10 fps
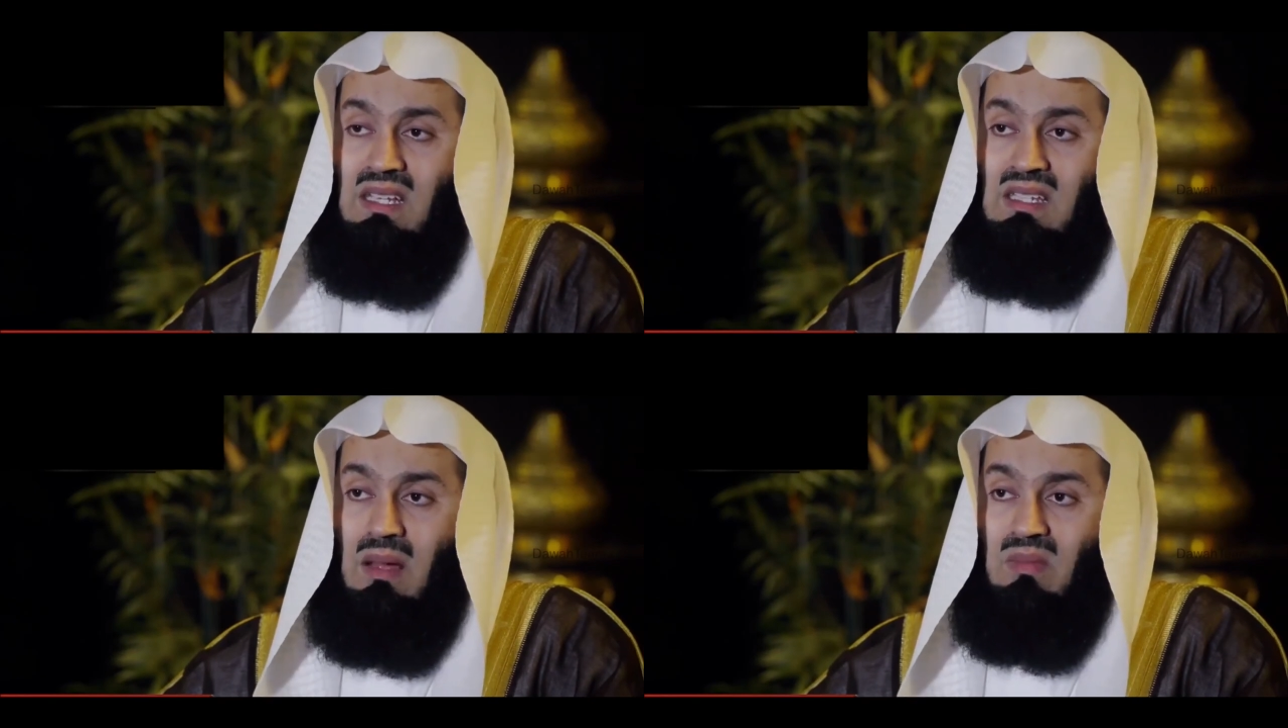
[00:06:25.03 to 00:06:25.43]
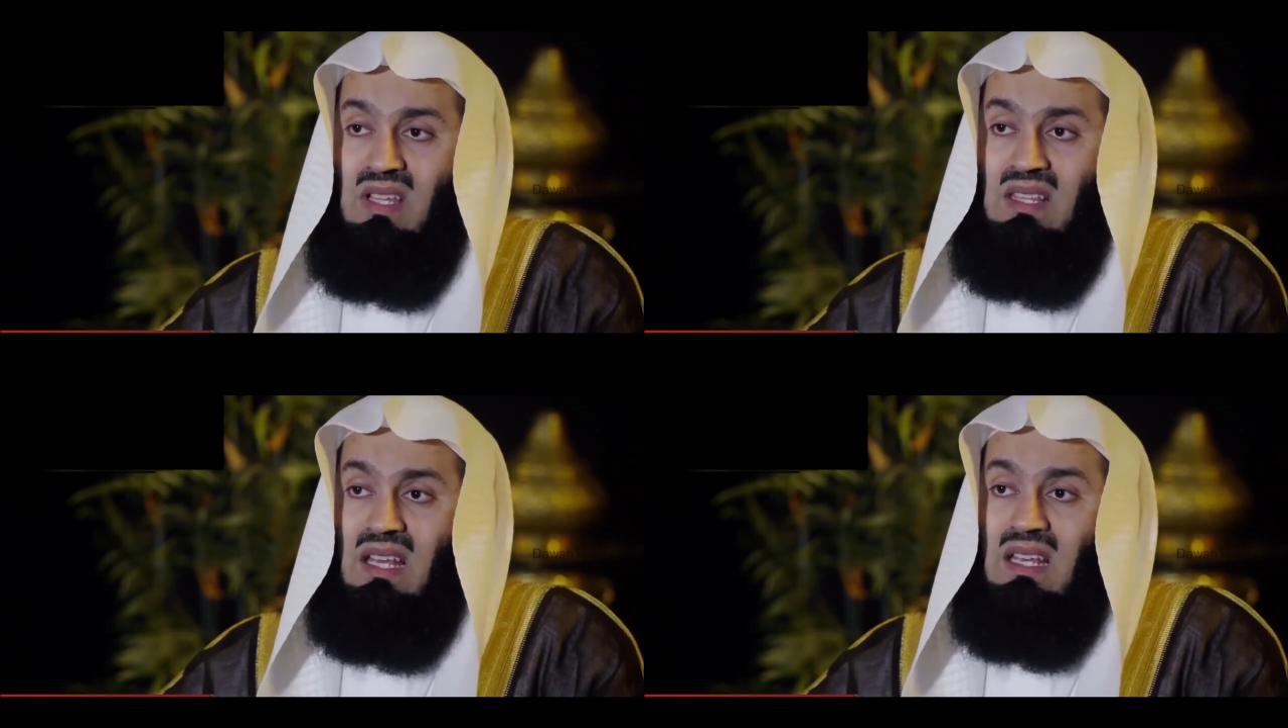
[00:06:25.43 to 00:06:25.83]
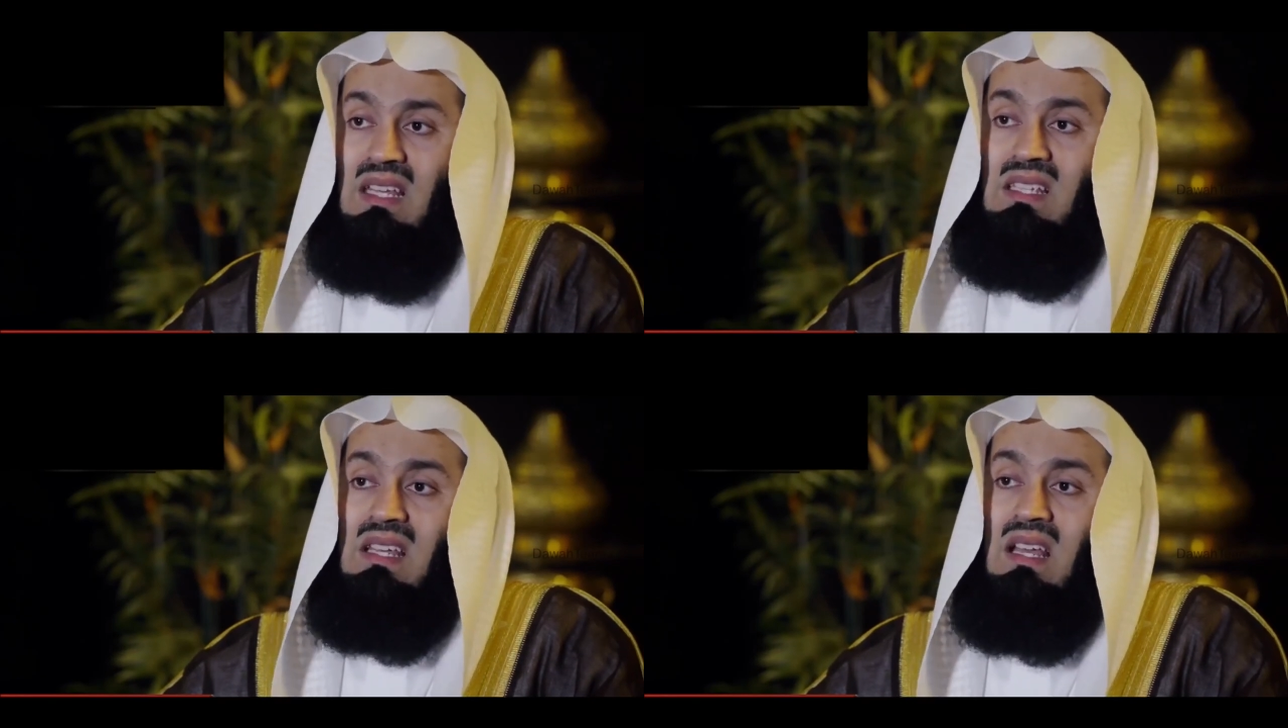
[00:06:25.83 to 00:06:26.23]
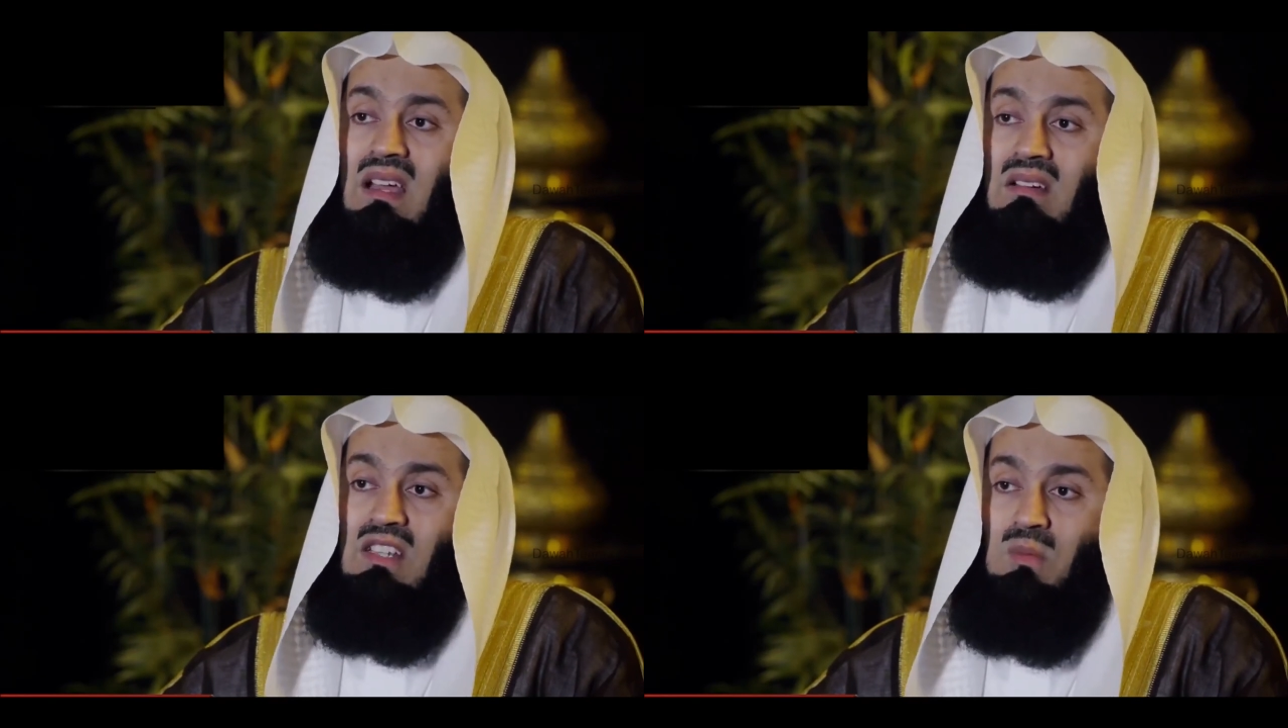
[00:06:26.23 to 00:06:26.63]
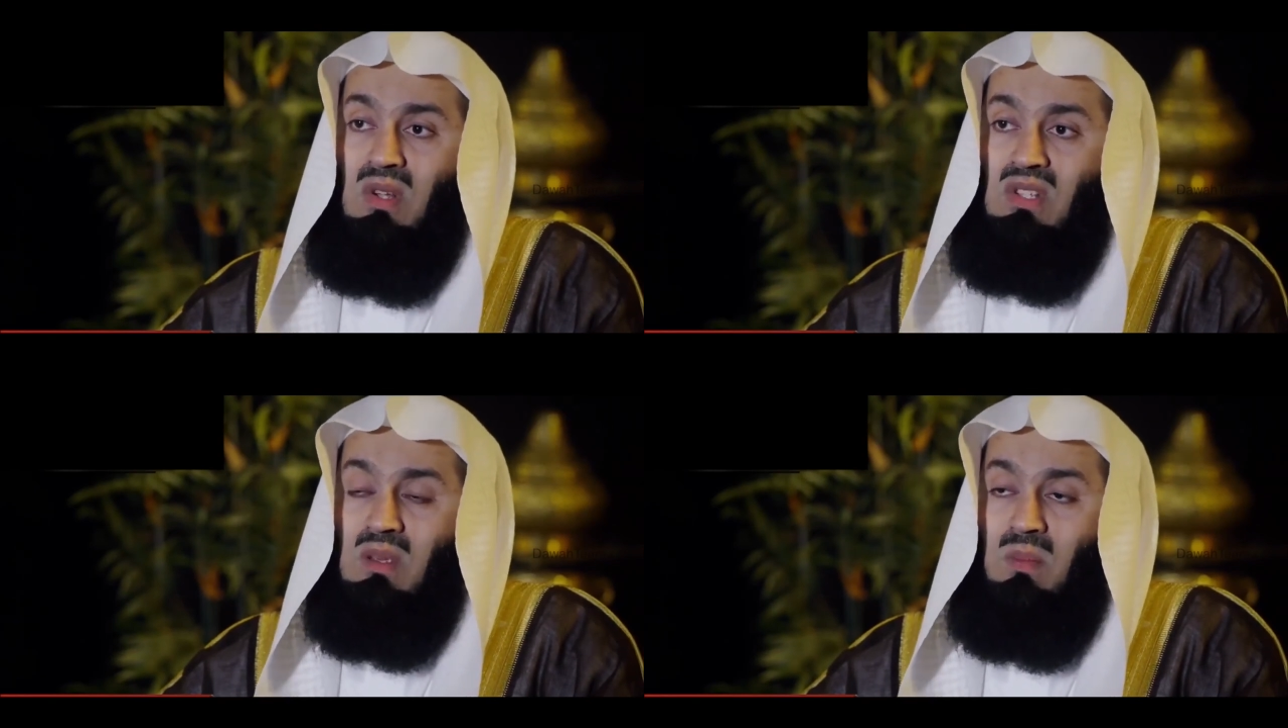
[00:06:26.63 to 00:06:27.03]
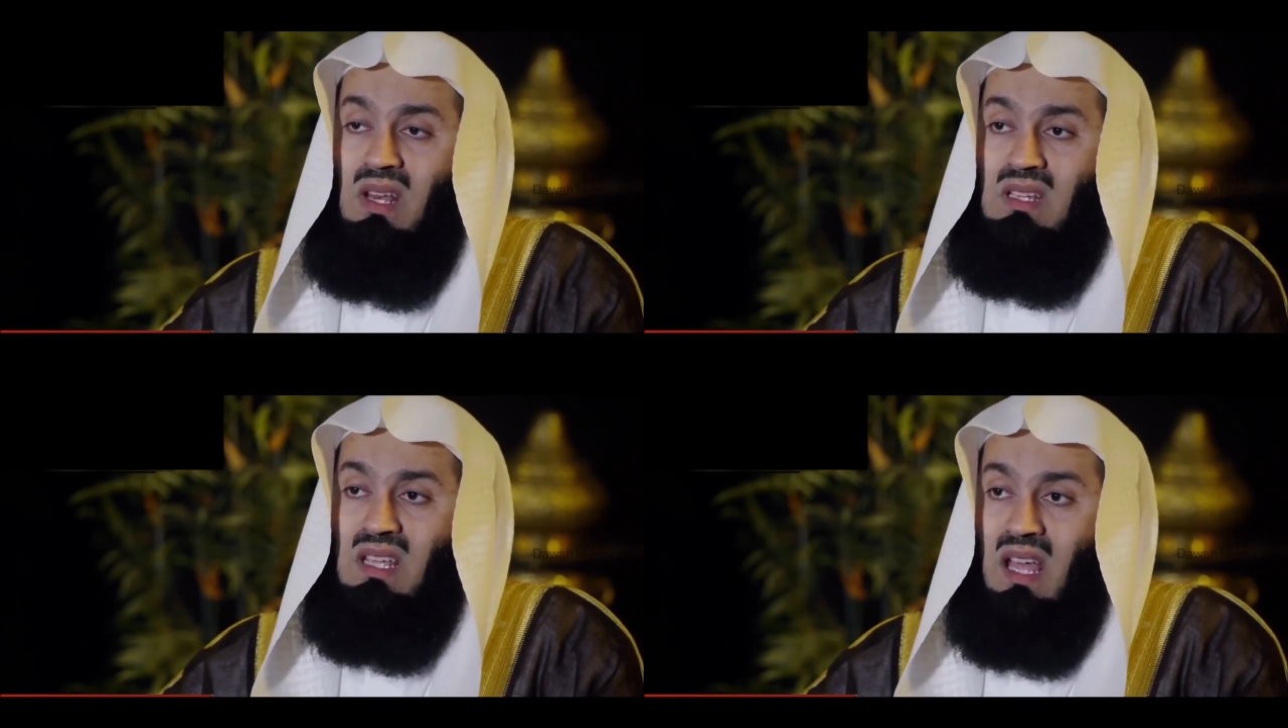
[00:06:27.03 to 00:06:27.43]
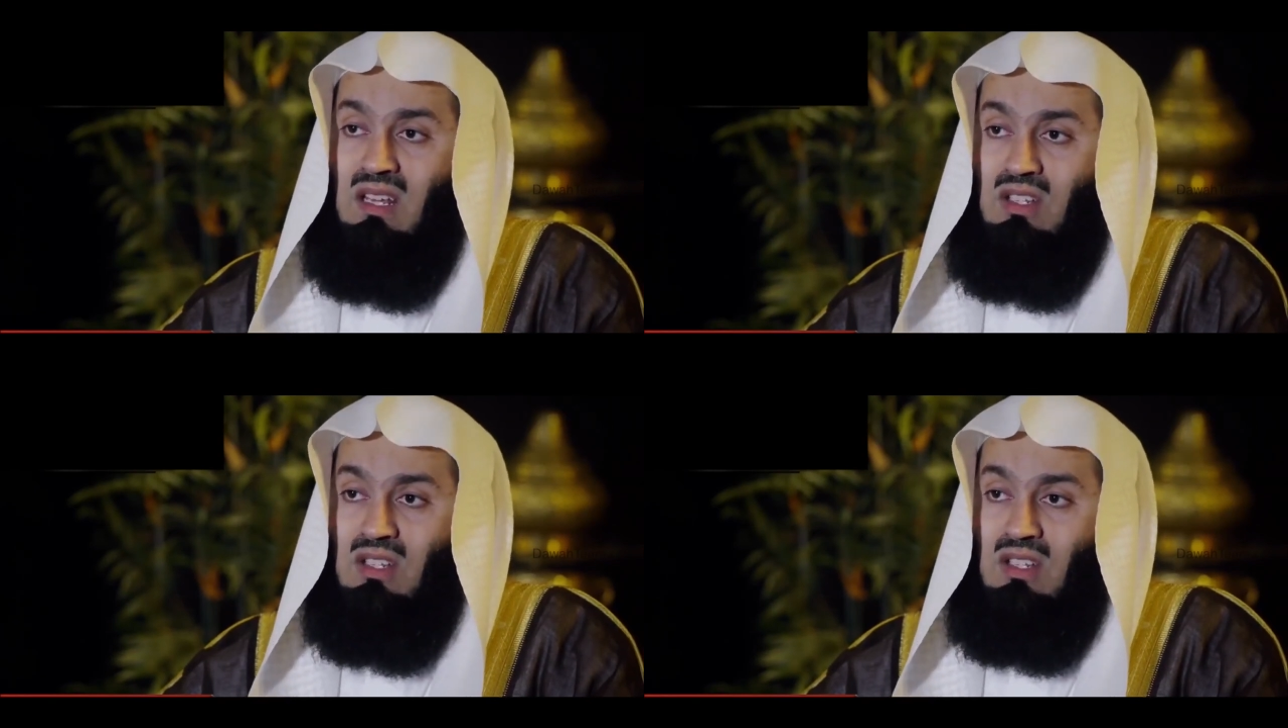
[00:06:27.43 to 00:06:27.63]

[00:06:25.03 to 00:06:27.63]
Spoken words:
It is something that is a responsibility